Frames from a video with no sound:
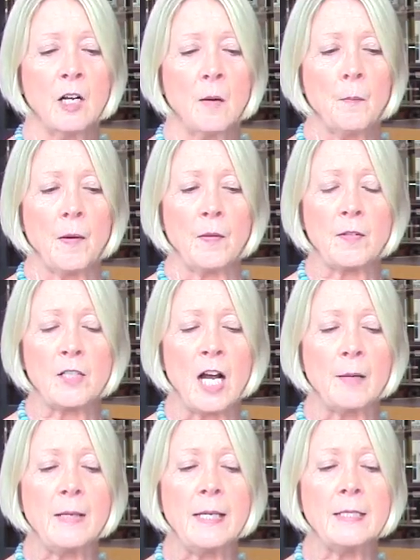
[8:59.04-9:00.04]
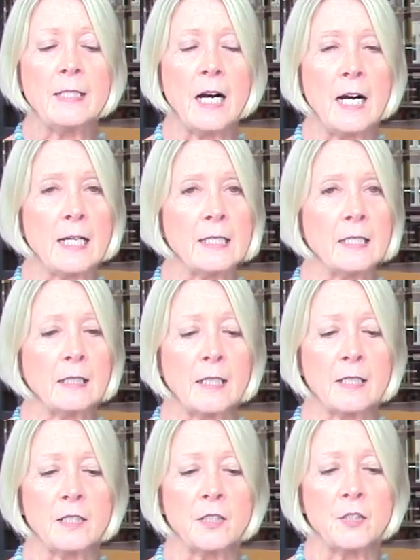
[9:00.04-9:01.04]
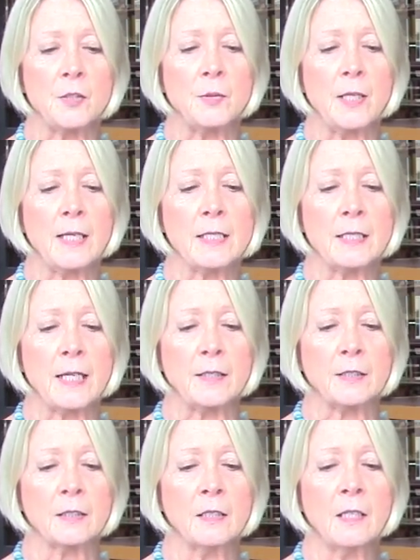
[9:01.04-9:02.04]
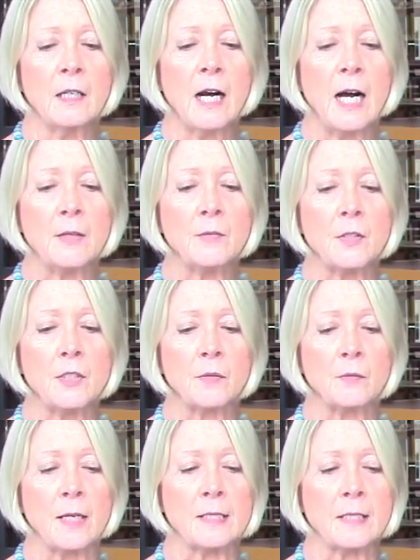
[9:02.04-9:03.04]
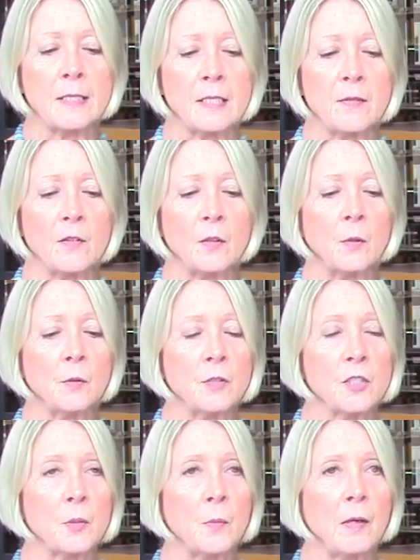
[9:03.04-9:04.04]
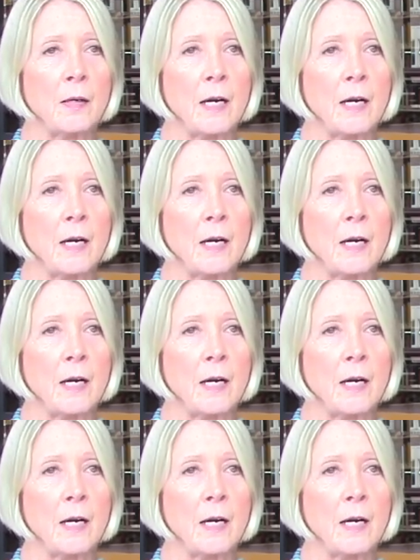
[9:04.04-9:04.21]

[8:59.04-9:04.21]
By the time he died, less than 2 days later, hundreds of residents of the Golden Square